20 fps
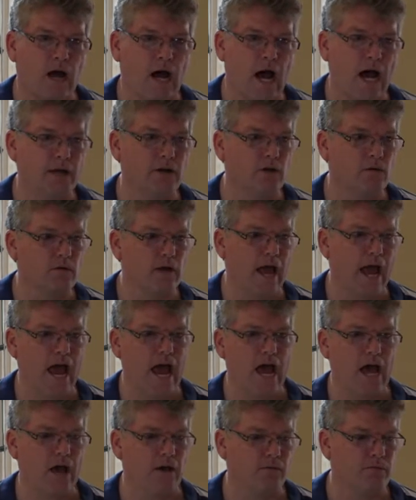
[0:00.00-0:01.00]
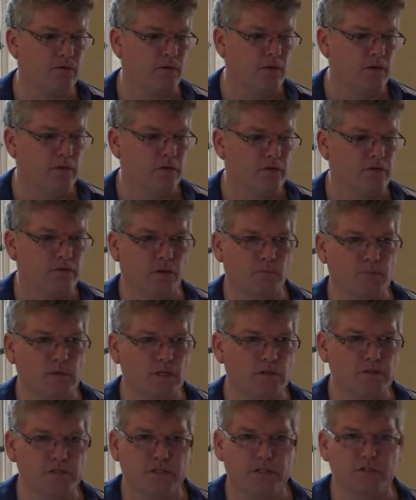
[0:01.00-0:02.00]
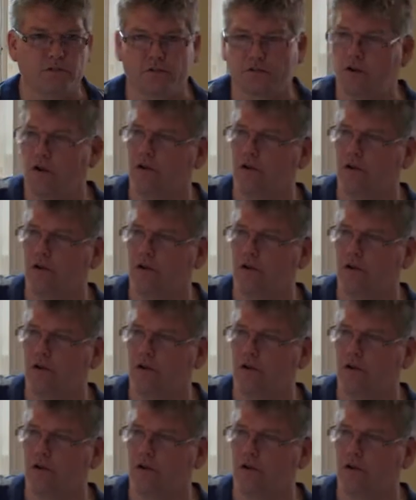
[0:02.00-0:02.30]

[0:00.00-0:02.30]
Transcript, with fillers: I don't have something Jesus